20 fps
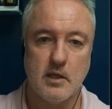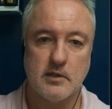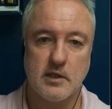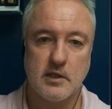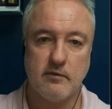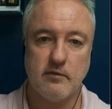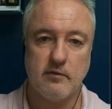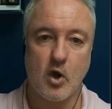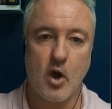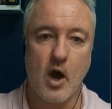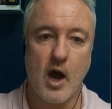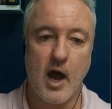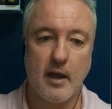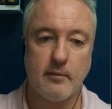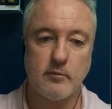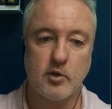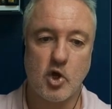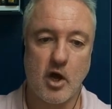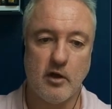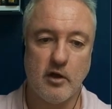So even though
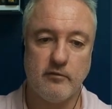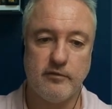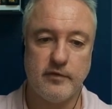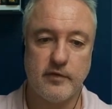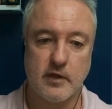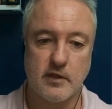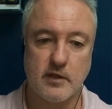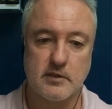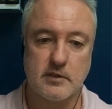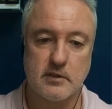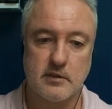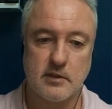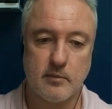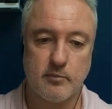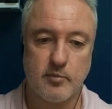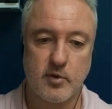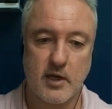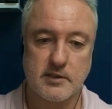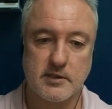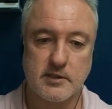I'm confident the
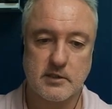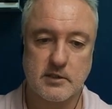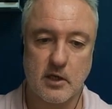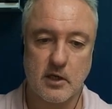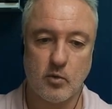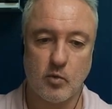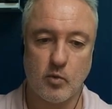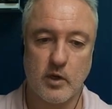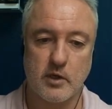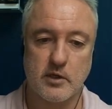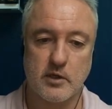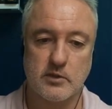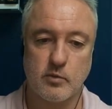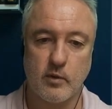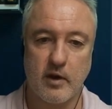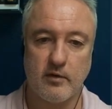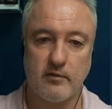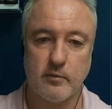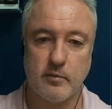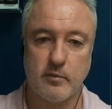price is going to work its
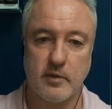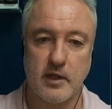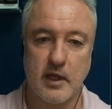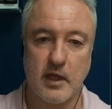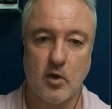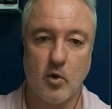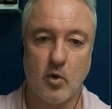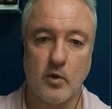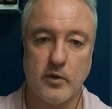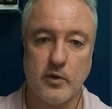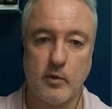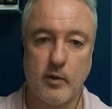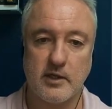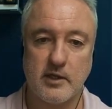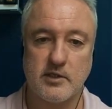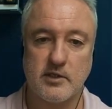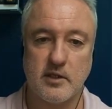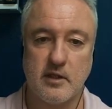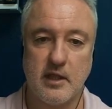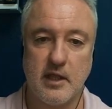way from there all the way
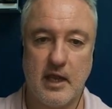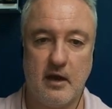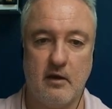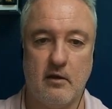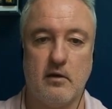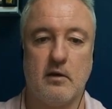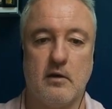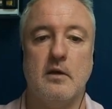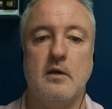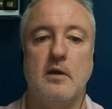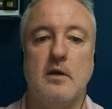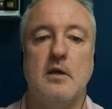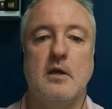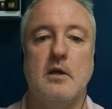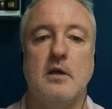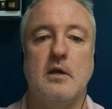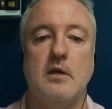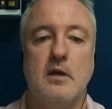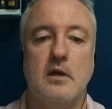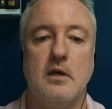to there,
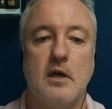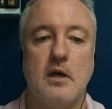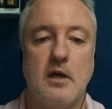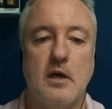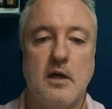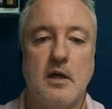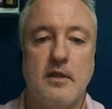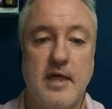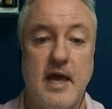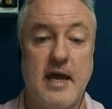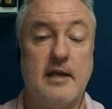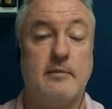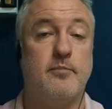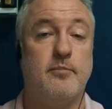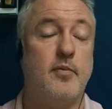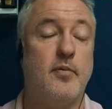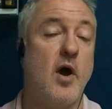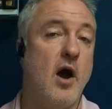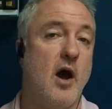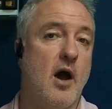
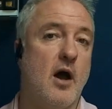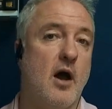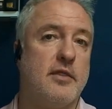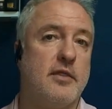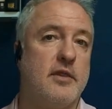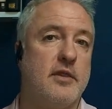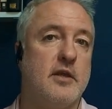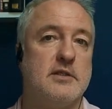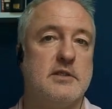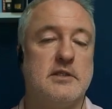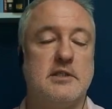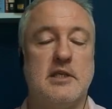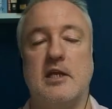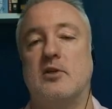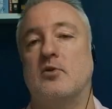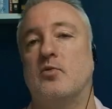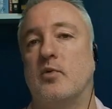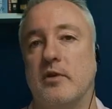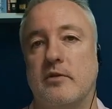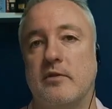that path is
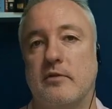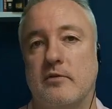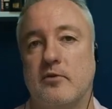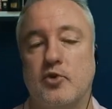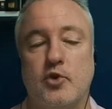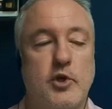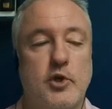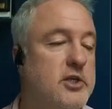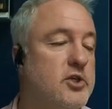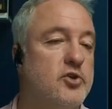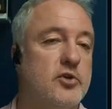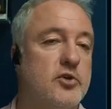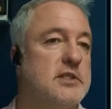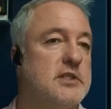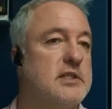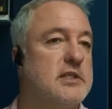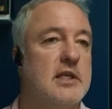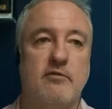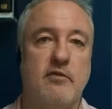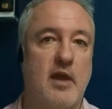set with
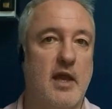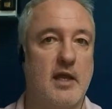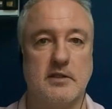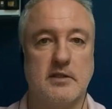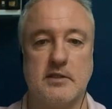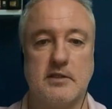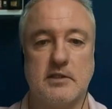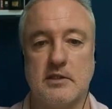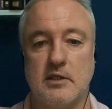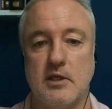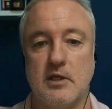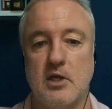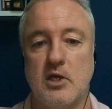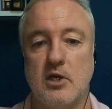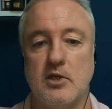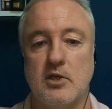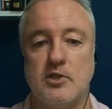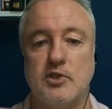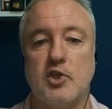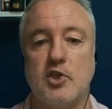treacherous events.
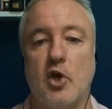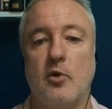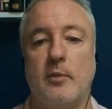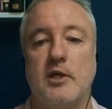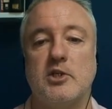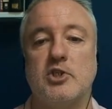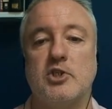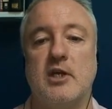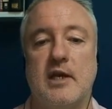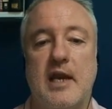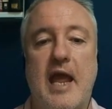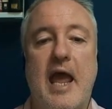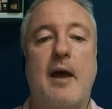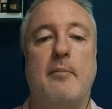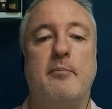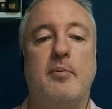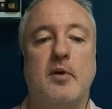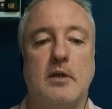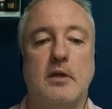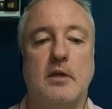So much can
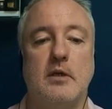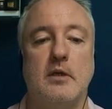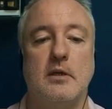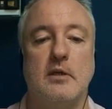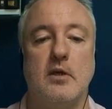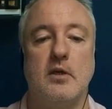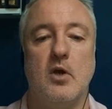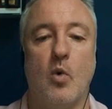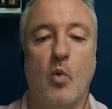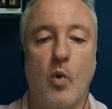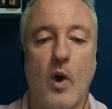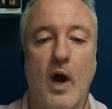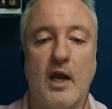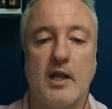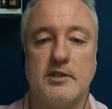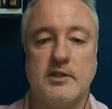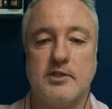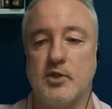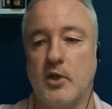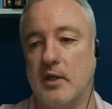happen
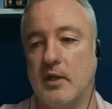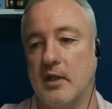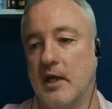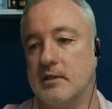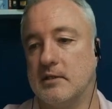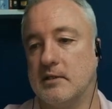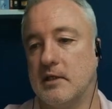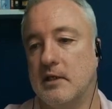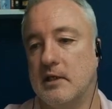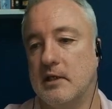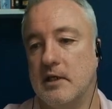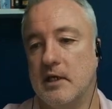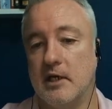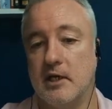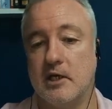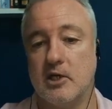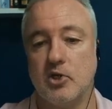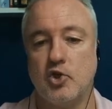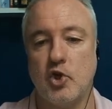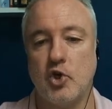while it's doing that.
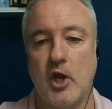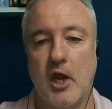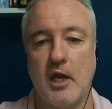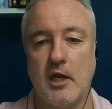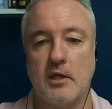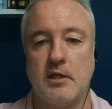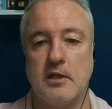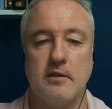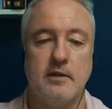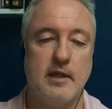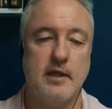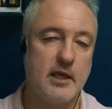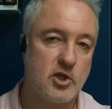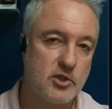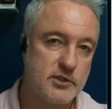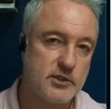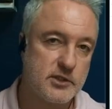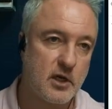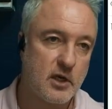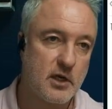It can trend, then
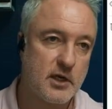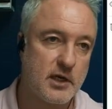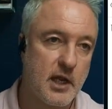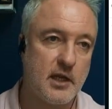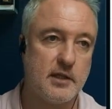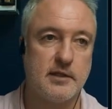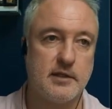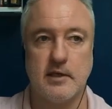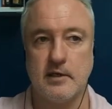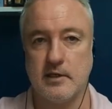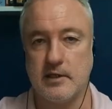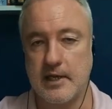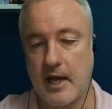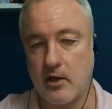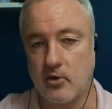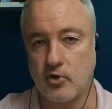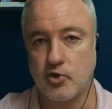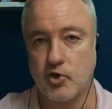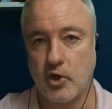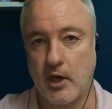consolidate, then
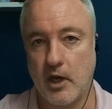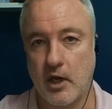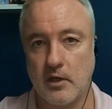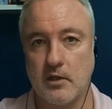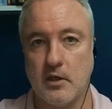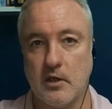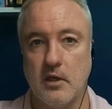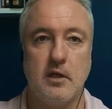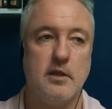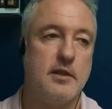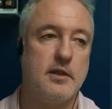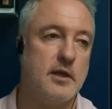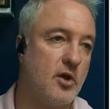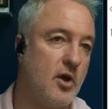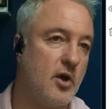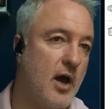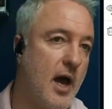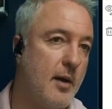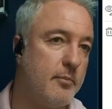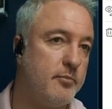downtrend, then
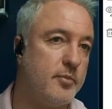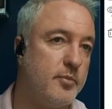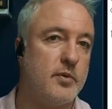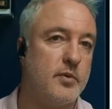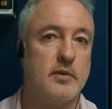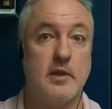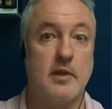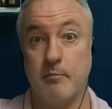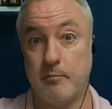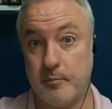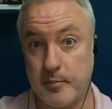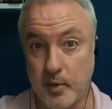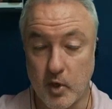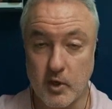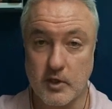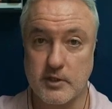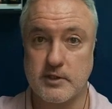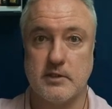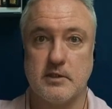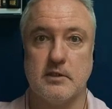go up, then
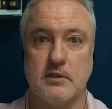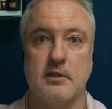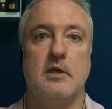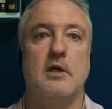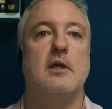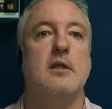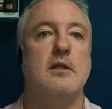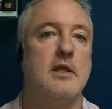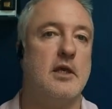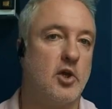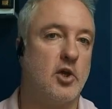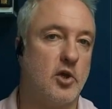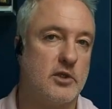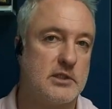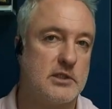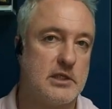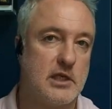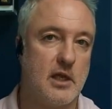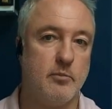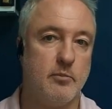burst, then go to
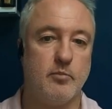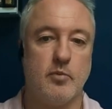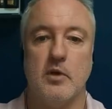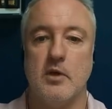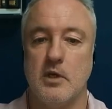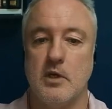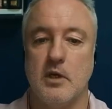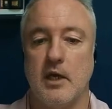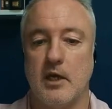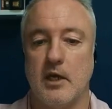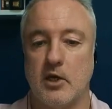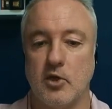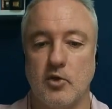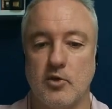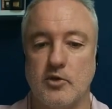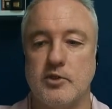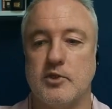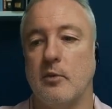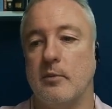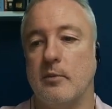sleep. It can
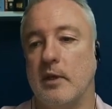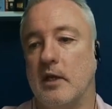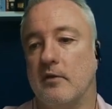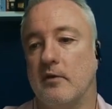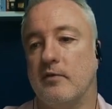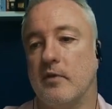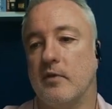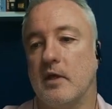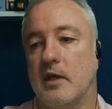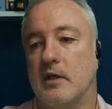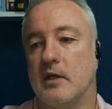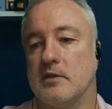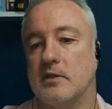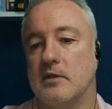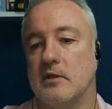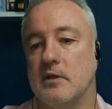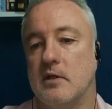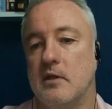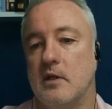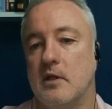do so many different
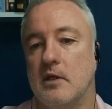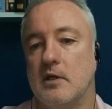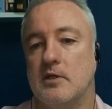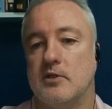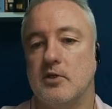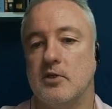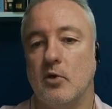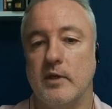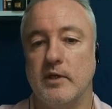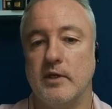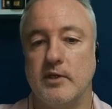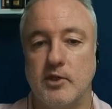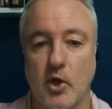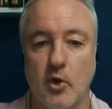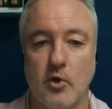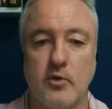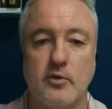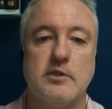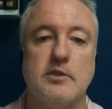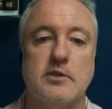things. So we
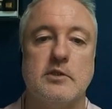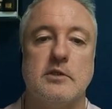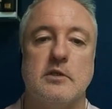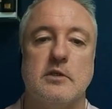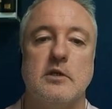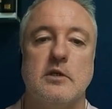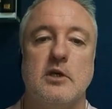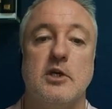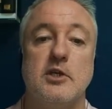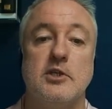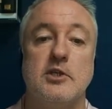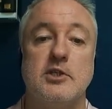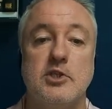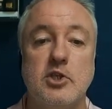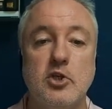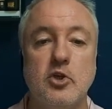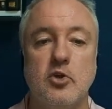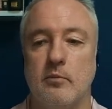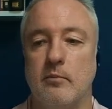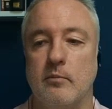don't
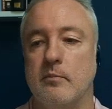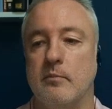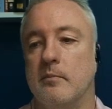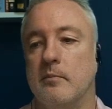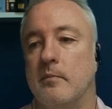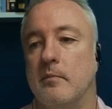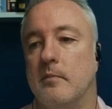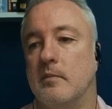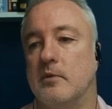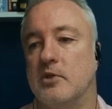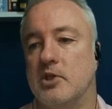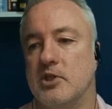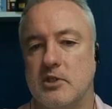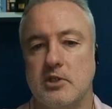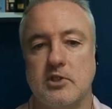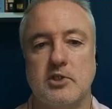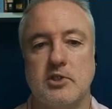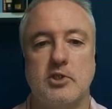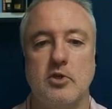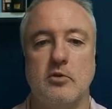assume, just
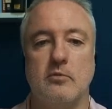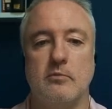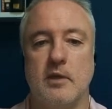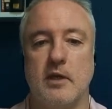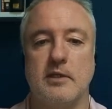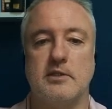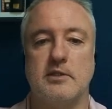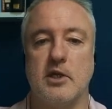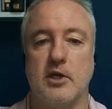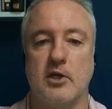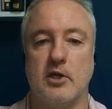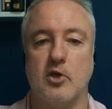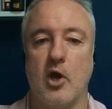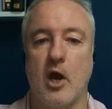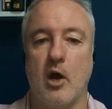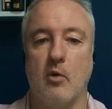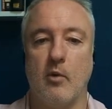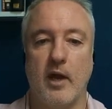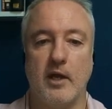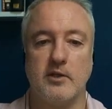assume that it's going to
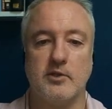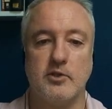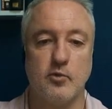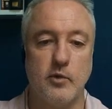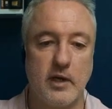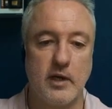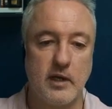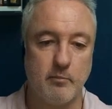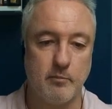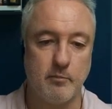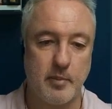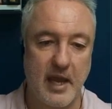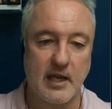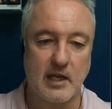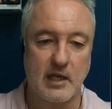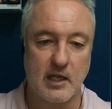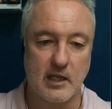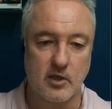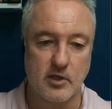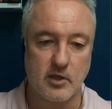go away. It's already
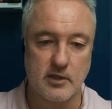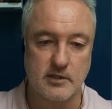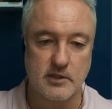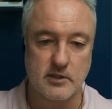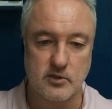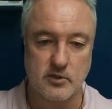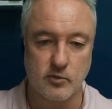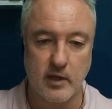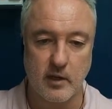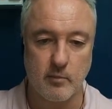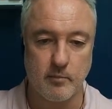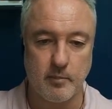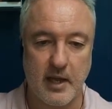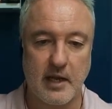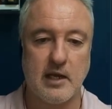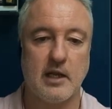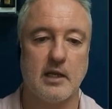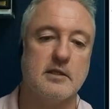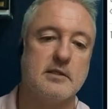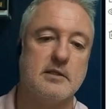battling. You can see it's already
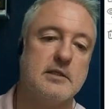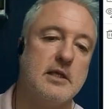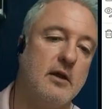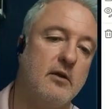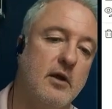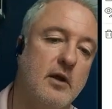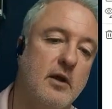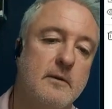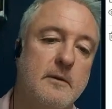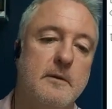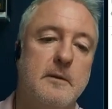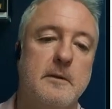battling in this area.